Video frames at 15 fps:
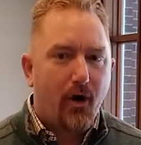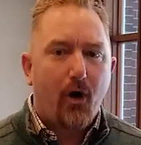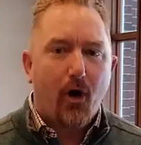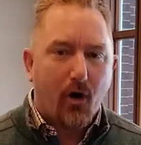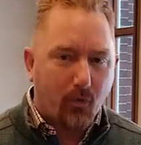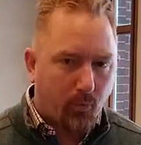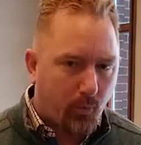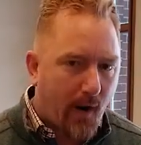
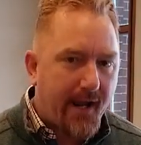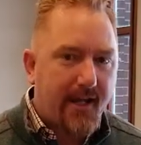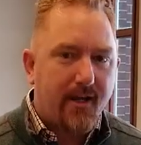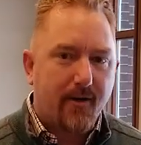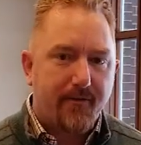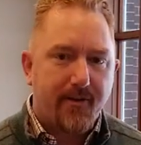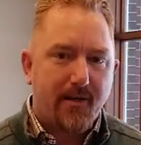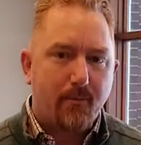are right here
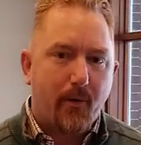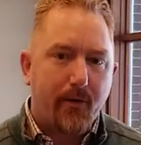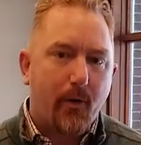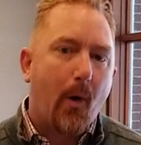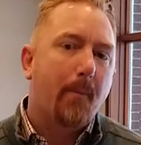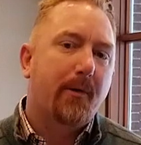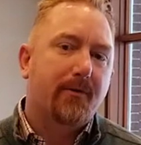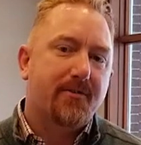at the Des Moines
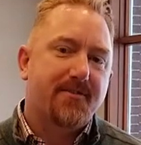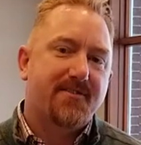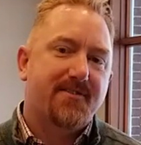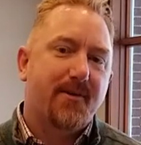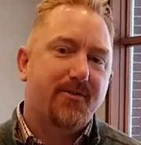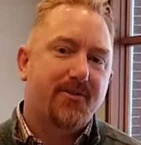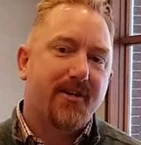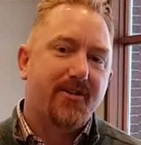Homebuilders
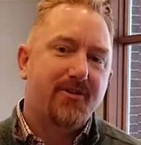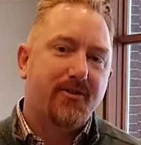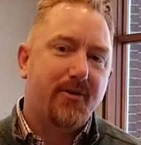Association.